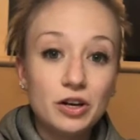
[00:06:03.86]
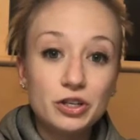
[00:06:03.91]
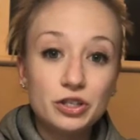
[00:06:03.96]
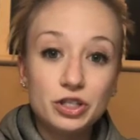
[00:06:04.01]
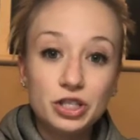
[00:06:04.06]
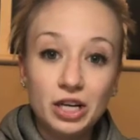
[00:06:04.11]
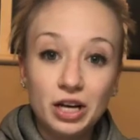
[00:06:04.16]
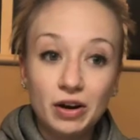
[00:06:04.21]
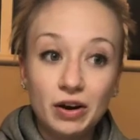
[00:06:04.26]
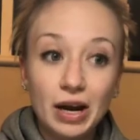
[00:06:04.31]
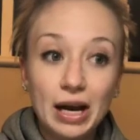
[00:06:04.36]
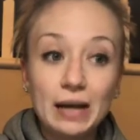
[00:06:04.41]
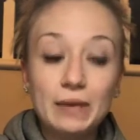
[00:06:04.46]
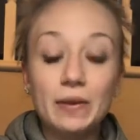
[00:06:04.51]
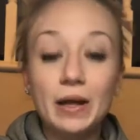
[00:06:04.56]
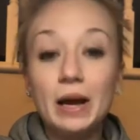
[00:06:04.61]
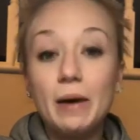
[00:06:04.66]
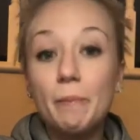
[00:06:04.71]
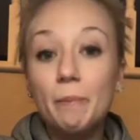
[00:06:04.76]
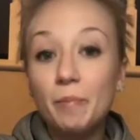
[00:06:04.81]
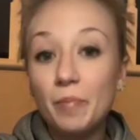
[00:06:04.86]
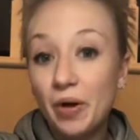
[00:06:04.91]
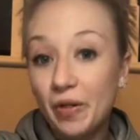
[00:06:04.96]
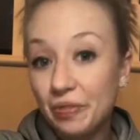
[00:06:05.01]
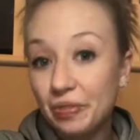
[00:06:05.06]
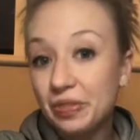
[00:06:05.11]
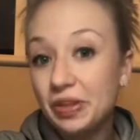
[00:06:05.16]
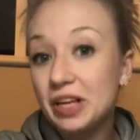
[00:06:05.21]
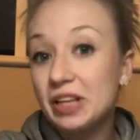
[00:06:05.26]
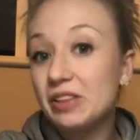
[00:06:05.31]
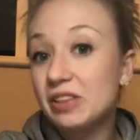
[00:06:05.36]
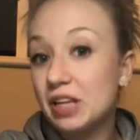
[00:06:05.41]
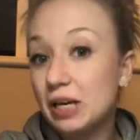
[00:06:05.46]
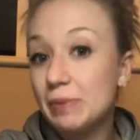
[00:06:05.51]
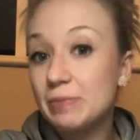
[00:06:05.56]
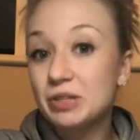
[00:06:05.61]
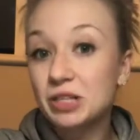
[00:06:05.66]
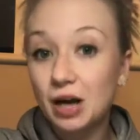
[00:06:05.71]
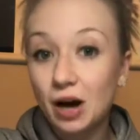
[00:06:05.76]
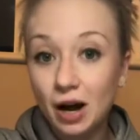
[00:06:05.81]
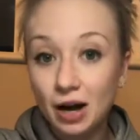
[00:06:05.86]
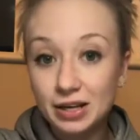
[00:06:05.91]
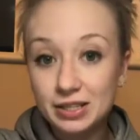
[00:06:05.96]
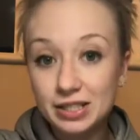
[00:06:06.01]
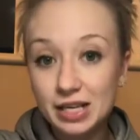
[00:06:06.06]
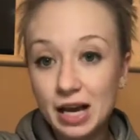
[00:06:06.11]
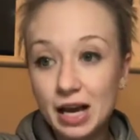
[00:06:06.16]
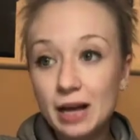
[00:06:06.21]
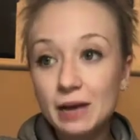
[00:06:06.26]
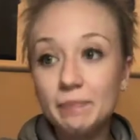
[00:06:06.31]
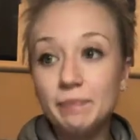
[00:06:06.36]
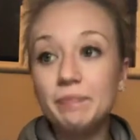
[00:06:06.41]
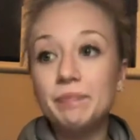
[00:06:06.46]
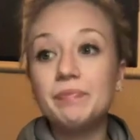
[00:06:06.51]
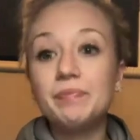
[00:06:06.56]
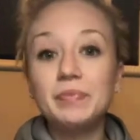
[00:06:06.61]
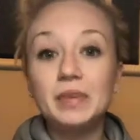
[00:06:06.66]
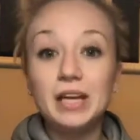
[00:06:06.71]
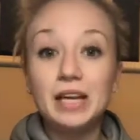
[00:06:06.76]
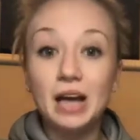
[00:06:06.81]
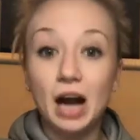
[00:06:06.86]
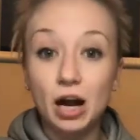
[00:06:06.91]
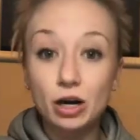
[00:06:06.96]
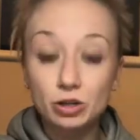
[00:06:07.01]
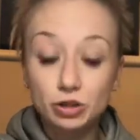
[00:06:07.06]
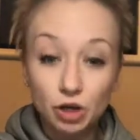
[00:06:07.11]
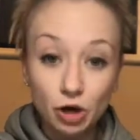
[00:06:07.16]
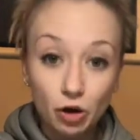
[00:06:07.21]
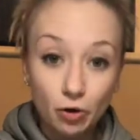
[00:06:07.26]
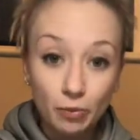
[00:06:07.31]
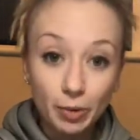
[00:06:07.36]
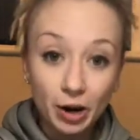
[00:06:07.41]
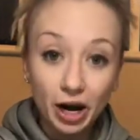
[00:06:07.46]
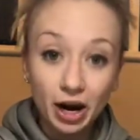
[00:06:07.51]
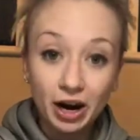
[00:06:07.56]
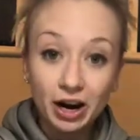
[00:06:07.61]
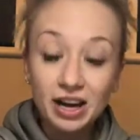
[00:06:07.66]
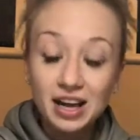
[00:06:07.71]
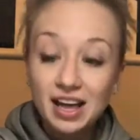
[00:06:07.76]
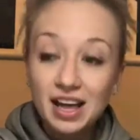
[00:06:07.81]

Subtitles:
sharing like monthly themed content in October.